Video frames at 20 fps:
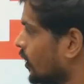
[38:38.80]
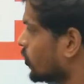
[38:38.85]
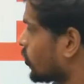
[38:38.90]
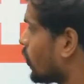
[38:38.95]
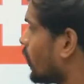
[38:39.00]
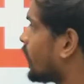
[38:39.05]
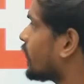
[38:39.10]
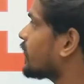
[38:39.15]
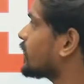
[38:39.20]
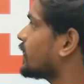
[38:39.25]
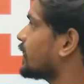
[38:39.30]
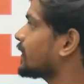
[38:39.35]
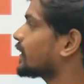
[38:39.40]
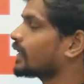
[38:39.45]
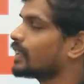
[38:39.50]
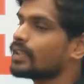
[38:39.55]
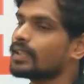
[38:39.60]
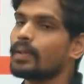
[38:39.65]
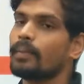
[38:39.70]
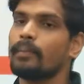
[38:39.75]
So let us
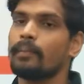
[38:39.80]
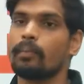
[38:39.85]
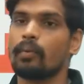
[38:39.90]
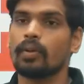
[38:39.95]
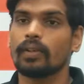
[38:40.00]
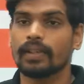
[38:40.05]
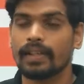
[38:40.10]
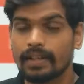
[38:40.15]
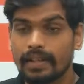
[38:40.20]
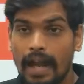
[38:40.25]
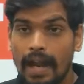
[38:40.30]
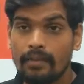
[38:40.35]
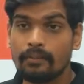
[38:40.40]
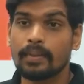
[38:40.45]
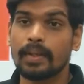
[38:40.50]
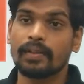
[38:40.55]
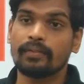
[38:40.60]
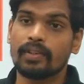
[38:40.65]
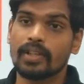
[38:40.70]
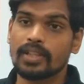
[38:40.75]
discuss some important. There have
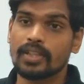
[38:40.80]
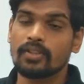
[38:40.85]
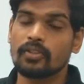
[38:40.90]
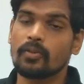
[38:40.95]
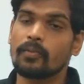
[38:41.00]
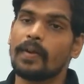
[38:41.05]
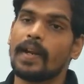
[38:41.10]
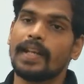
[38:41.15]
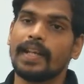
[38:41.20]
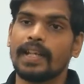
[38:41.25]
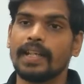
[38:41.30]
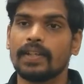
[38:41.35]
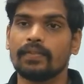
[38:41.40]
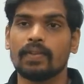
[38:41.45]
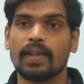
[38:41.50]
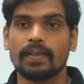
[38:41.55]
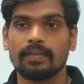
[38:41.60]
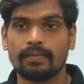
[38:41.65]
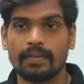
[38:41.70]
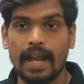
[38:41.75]
been questions of
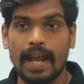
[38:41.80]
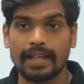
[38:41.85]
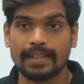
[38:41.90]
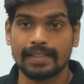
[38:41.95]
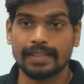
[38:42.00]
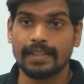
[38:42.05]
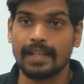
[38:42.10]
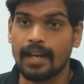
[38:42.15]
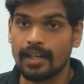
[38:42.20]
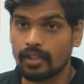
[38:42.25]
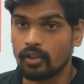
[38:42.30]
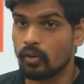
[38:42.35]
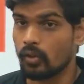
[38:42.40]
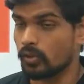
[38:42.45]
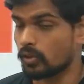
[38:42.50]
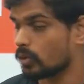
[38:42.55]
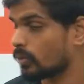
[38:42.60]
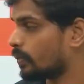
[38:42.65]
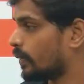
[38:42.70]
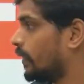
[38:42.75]
identifying flags in NATA
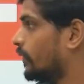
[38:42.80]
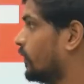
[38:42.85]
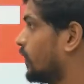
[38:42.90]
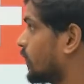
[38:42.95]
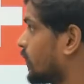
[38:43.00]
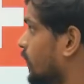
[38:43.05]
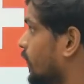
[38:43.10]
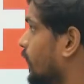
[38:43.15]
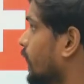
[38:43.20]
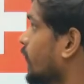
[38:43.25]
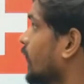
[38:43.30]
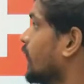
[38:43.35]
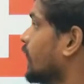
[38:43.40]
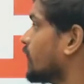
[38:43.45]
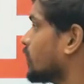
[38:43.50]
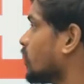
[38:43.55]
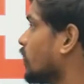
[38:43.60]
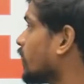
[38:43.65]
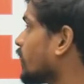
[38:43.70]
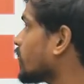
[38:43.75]
also previously.
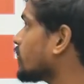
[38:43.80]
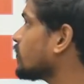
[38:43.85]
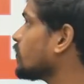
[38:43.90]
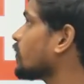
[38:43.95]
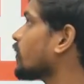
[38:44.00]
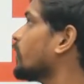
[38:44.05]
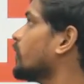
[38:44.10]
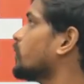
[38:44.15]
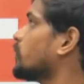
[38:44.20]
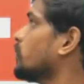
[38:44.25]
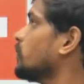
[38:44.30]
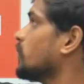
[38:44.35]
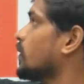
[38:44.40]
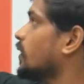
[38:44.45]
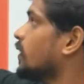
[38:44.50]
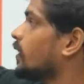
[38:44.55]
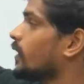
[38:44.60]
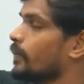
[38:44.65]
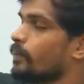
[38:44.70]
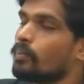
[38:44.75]
So let us look into
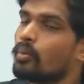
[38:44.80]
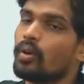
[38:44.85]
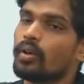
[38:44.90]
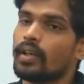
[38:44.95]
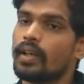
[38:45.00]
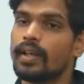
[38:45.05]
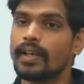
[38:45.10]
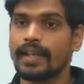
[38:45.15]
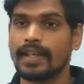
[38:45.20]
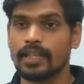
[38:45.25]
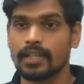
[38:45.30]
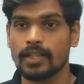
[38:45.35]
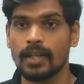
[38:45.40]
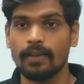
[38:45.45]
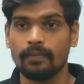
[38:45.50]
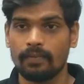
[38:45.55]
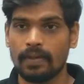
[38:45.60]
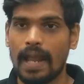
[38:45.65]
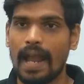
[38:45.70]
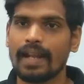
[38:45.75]
the important
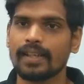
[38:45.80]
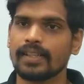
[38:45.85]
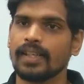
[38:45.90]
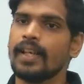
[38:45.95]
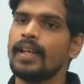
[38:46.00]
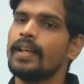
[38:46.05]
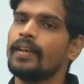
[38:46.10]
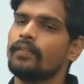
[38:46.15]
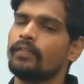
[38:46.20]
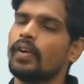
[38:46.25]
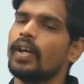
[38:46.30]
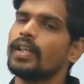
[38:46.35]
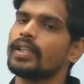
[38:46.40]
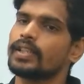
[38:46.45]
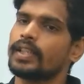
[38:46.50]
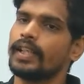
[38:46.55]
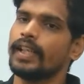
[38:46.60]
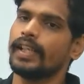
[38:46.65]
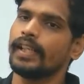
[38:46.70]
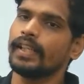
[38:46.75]
national flags.
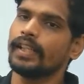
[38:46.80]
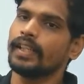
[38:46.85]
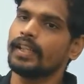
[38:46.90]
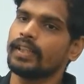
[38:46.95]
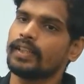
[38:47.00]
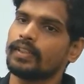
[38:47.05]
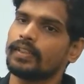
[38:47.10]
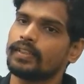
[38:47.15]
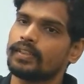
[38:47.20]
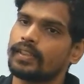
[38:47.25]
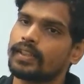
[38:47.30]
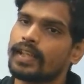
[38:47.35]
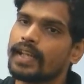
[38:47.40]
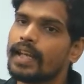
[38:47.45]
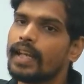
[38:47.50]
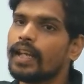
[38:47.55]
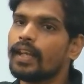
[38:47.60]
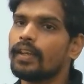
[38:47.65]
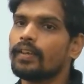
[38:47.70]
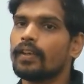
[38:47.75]
Firstly,
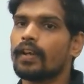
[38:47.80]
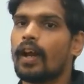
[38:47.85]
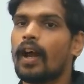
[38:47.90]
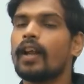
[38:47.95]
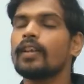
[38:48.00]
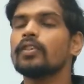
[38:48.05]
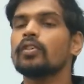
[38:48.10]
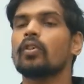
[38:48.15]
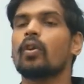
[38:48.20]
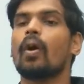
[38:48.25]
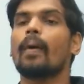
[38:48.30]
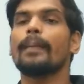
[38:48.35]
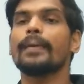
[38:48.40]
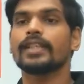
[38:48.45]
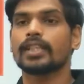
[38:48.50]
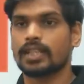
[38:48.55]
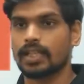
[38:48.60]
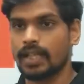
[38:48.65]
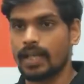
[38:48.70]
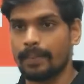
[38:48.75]
three
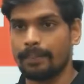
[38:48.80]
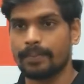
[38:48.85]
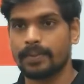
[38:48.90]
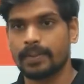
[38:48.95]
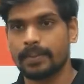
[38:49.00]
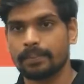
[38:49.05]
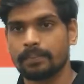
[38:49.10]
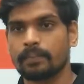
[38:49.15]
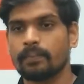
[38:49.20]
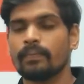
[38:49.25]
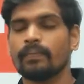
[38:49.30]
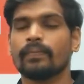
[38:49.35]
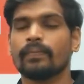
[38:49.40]
uncommon shapes.